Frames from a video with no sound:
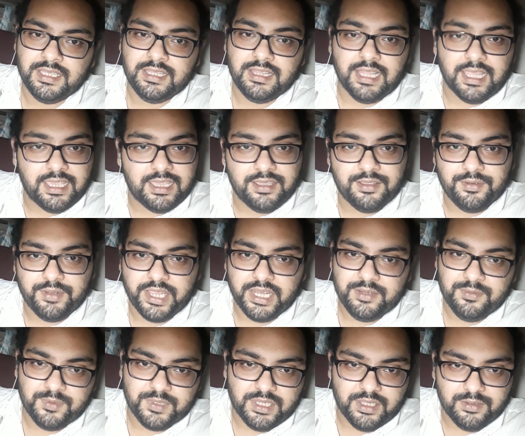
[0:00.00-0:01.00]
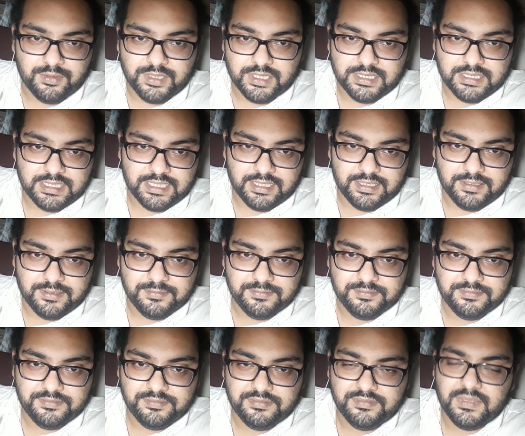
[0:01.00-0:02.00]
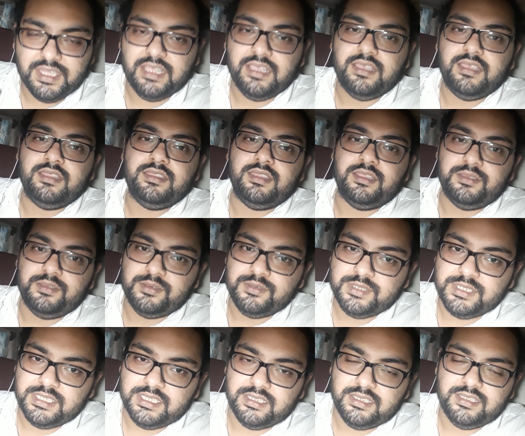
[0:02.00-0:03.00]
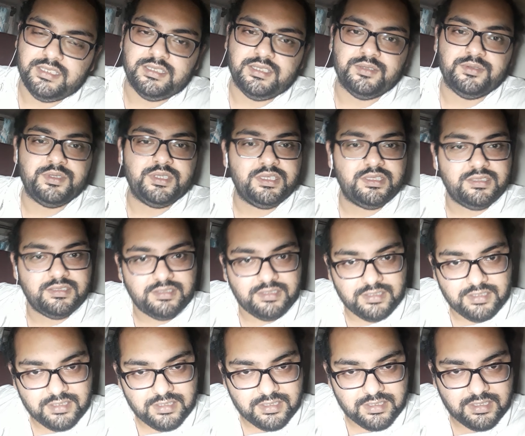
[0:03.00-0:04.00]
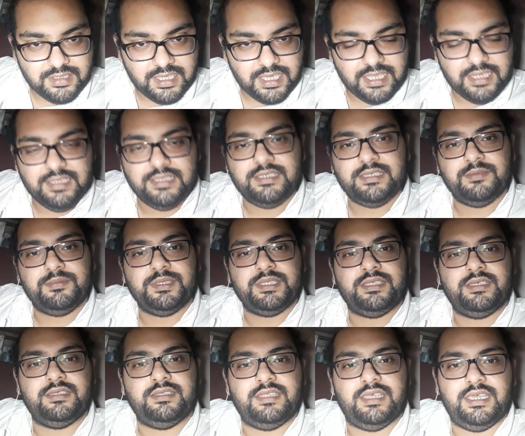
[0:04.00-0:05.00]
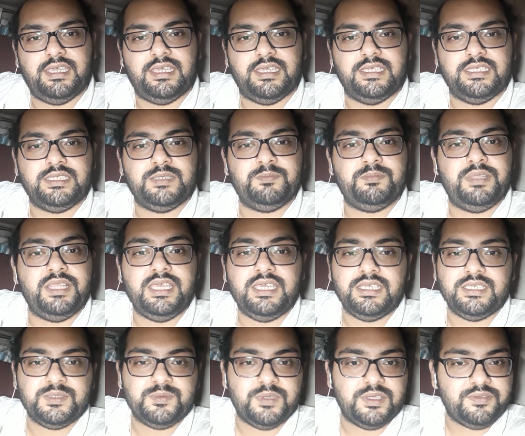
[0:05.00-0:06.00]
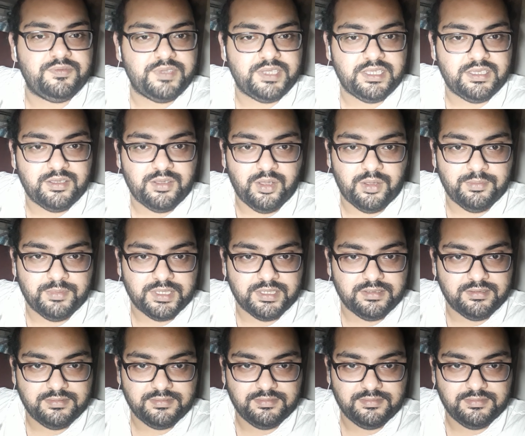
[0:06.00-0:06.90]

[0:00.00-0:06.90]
like a rat without a tail. Now you see, during the Elizabethan age, plagues were very common.